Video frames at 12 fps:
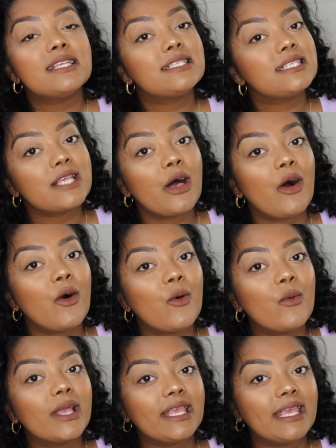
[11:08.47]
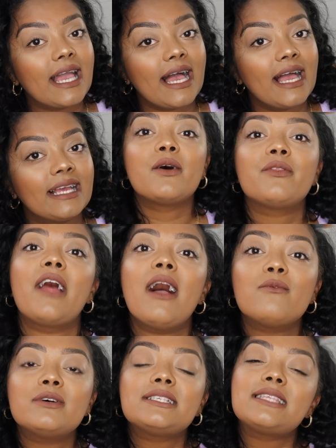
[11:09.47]
So yeah, so
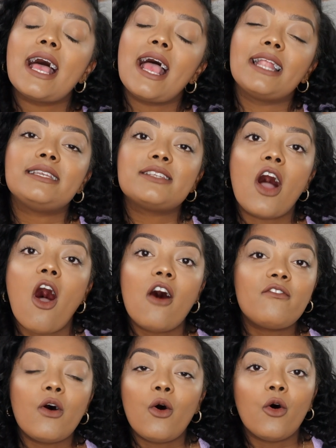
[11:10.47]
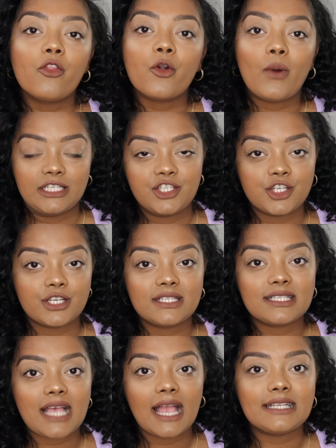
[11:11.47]
that was the end of all the
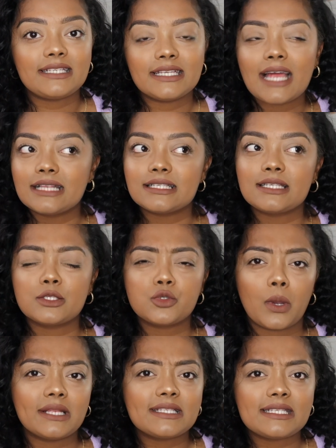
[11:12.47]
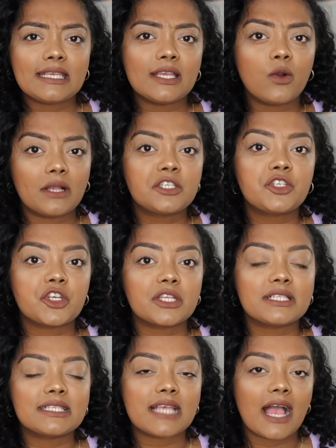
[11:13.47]
questions. I did answer 20
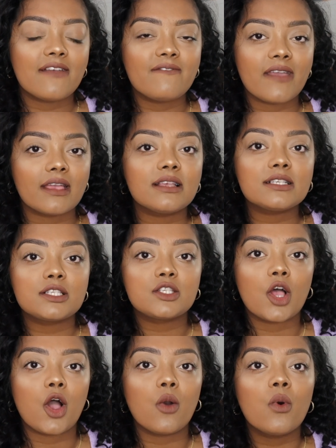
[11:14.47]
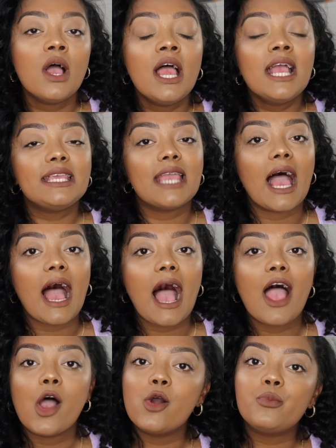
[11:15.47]
questions, I think. So yeah,
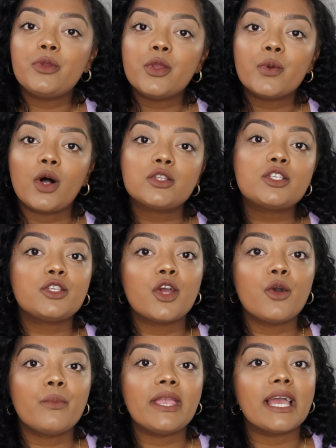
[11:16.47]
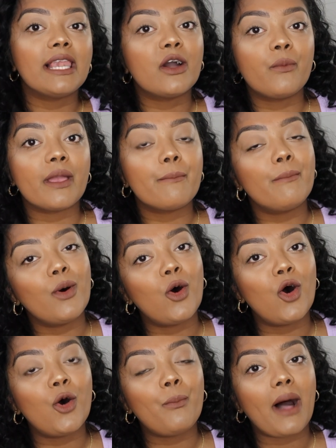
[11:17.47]
I hope you got to know me a little bit
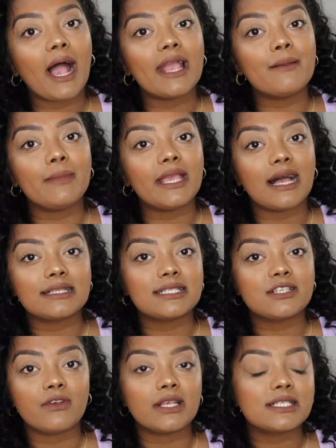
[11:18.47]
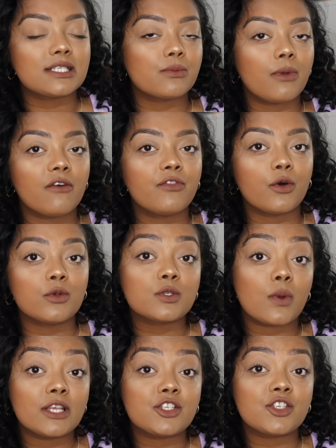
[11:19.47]
more by me answering some of those
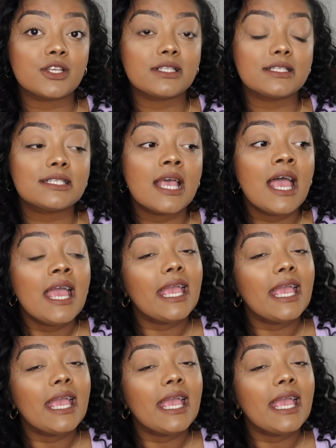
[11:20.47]
questions.